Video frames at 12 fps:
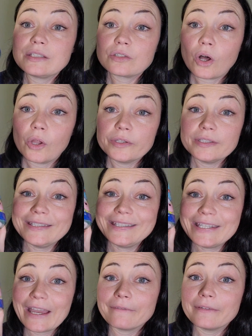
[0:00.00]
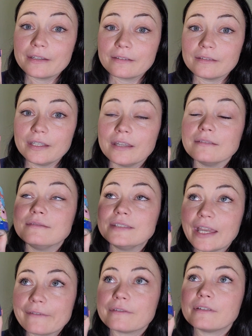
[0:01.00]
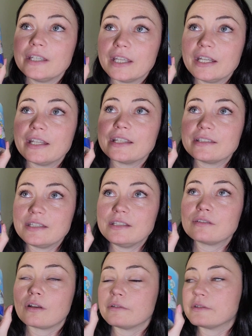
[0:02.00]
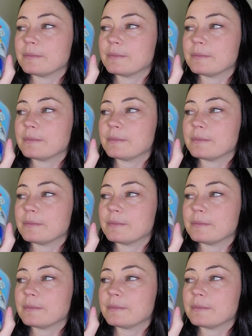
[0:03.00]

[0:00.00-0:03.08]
salt, definitely getting that sea salt